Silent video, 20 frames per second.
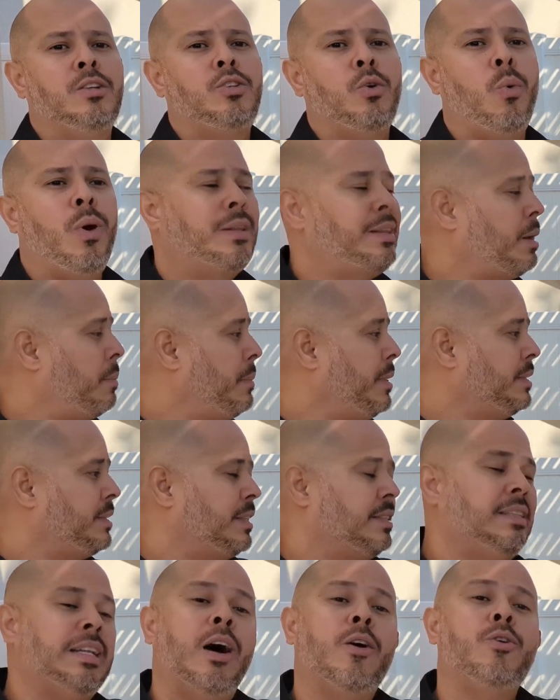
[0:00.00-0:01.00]
So what that
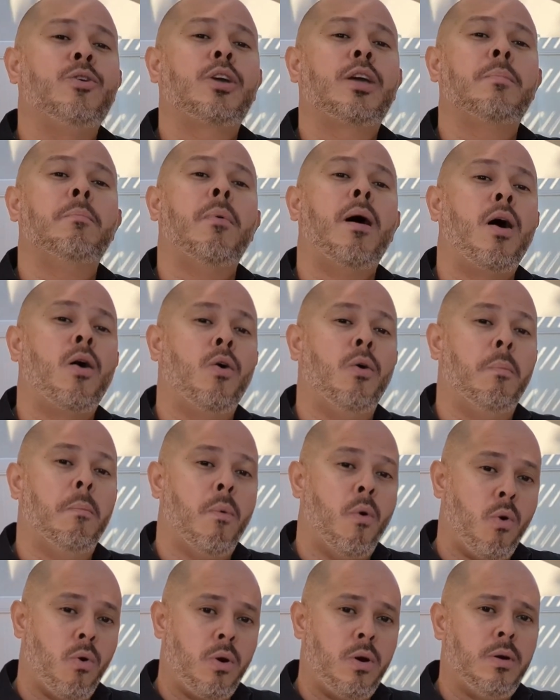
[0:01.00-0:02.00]
means is now you can borrow
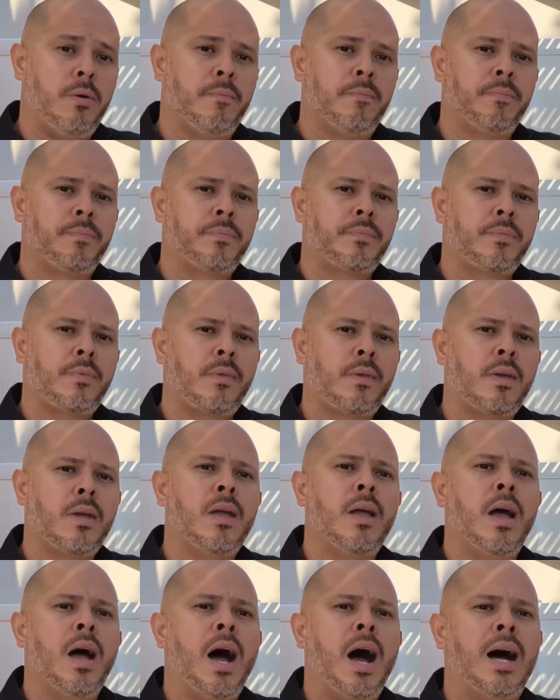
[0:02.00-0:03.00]
more
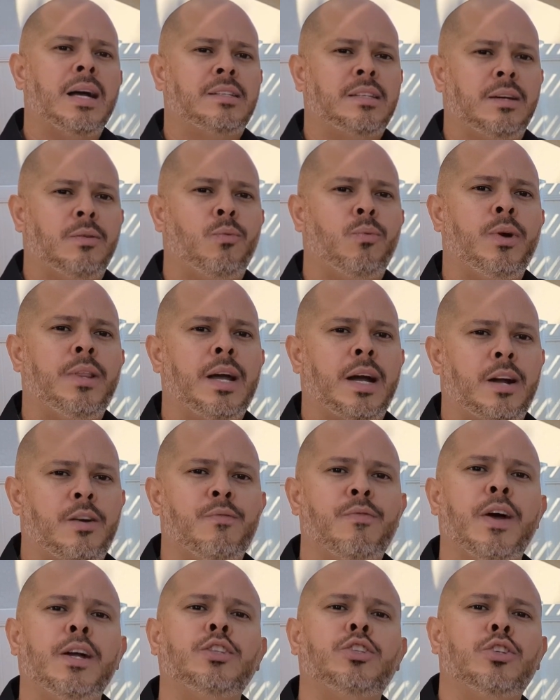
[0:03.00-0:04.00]
with a
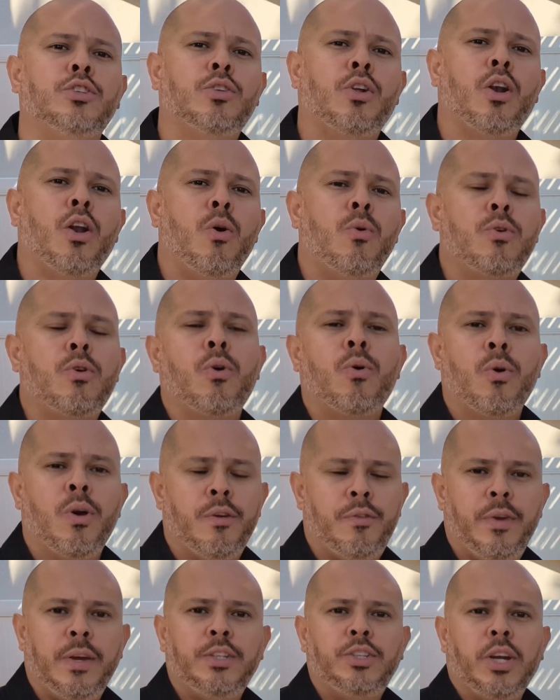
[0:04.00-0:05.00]
conventional loan
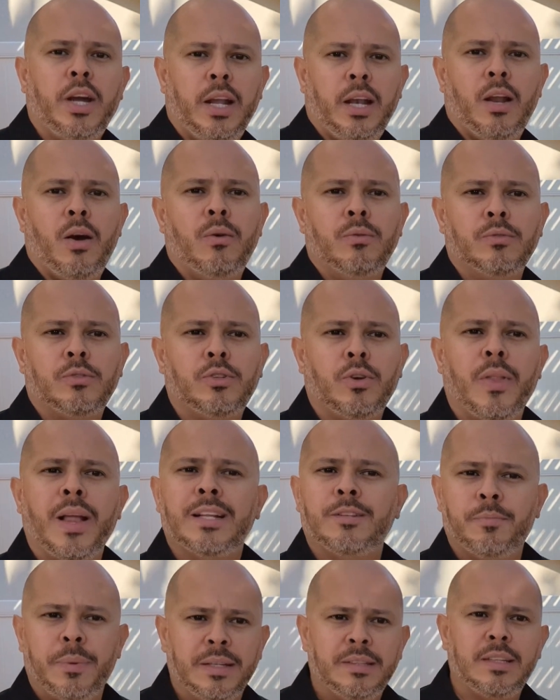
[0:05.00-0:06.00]
or FHA loan. So
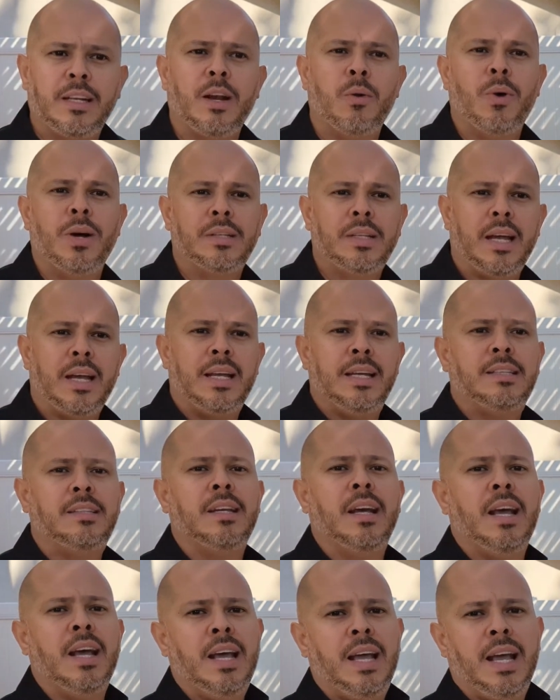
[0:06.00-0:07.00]
that's basically what that
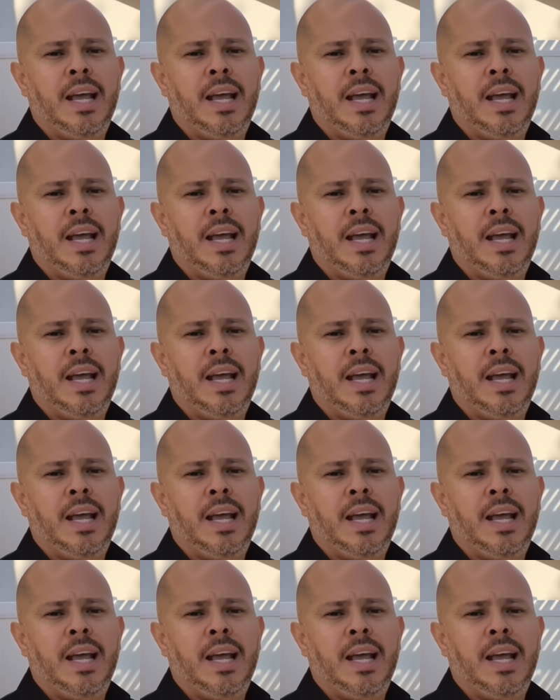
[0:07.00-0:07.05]
is.